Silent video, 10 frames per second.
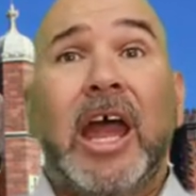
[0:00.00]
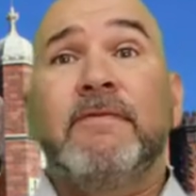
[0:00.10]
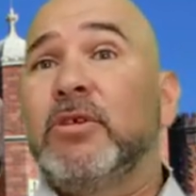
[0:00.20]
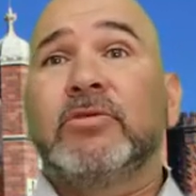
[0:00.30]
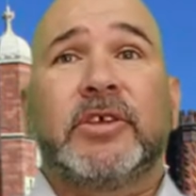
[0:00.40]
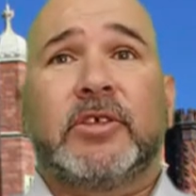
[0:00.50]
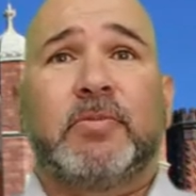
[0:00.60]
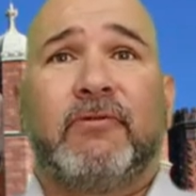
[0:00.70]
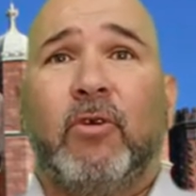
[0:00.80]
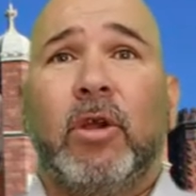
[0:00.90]
Live music
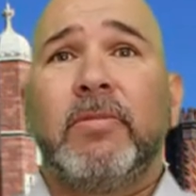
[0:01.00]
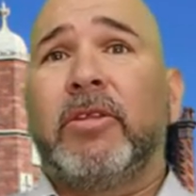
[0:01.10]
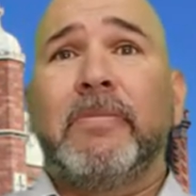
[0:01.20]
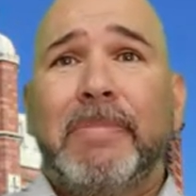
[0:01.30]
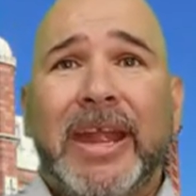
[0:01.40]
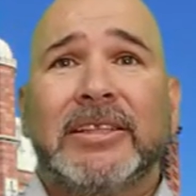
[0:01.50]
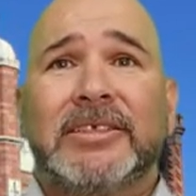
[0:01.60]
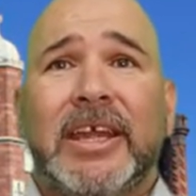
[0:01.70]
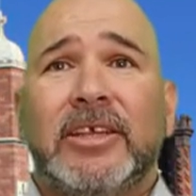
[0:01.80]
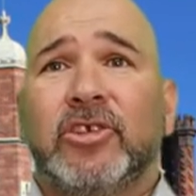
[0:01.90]
is performed on the
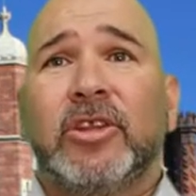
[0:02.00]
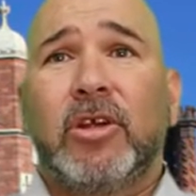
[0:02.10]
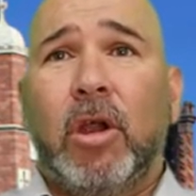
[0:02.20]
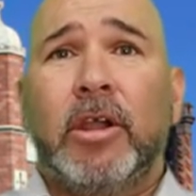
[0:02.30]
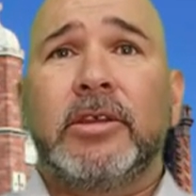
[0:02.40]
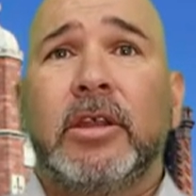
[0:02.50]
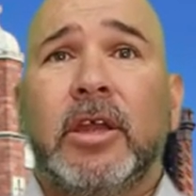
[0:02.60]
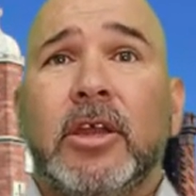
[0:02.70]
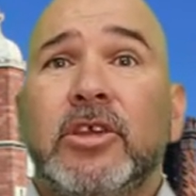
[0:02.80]
band stage in the garden.